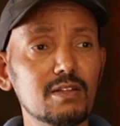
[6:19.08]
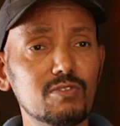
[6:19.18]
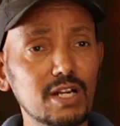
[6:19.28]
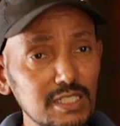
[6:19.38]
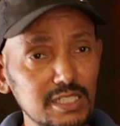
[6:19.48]

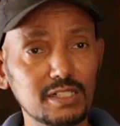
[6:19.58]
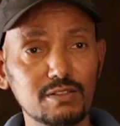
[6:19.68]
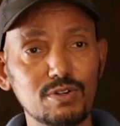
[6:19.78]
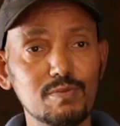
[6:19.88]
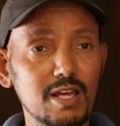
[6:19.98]
renting
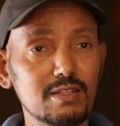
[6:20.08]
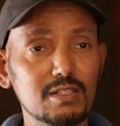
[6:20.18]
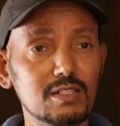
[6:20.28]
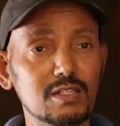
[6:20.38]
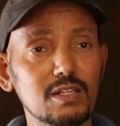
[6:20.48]
from
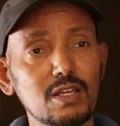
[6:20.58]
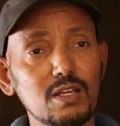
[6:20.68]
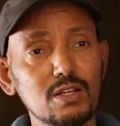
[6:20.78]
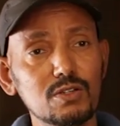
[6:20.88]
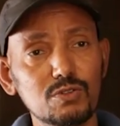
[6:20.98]
others,
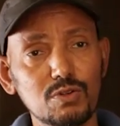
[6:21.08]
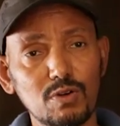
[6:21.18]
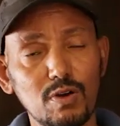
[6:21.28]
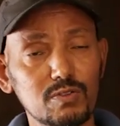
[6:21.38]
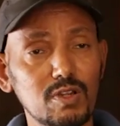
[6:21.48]

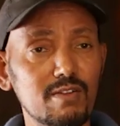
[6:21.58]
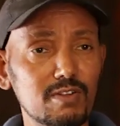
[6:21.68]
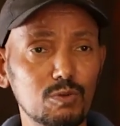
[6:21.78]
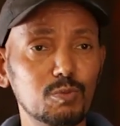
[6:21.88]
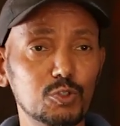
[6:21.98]
to have
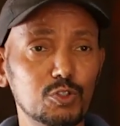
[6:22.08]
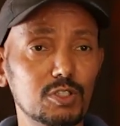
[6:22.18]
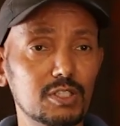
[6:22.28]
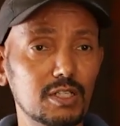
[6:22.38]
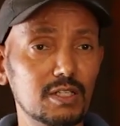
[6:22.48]
an
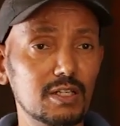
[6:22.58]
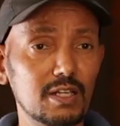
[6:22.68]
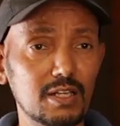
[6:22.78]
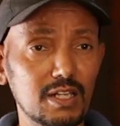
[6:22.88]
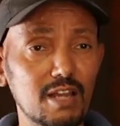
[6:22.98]
opportunity,
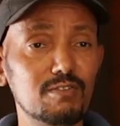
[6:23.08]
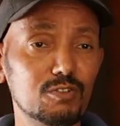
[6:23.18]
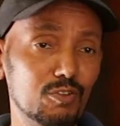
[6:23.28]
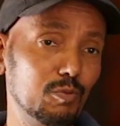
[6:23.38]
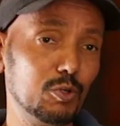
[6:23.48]

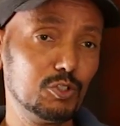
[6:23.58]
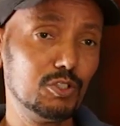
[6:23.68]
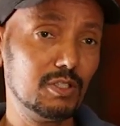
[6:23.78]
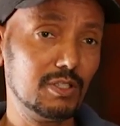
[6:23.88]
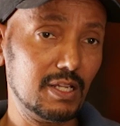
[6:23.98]
livelihood
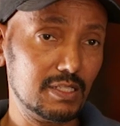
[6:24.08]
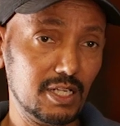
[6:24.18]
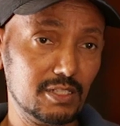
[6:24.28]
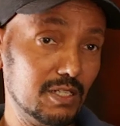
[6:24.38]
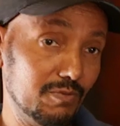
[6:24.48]
opportunity that
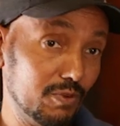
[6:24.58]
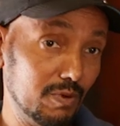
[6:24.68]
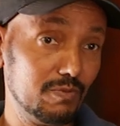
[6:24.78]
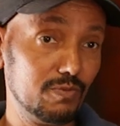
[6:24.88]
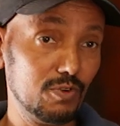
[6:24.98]
takes them
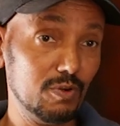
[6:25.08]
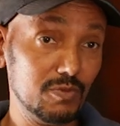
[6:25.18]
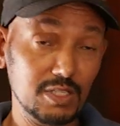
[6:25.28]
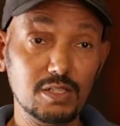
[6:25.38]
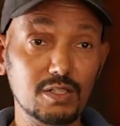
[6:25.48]
from
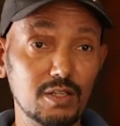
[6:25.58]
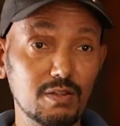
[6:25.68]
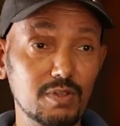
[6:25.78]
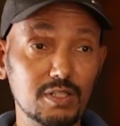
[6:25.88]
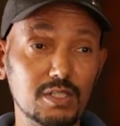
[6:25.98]

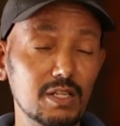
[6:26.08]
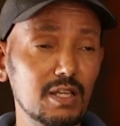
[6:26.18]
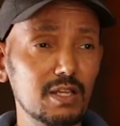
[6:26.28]
this.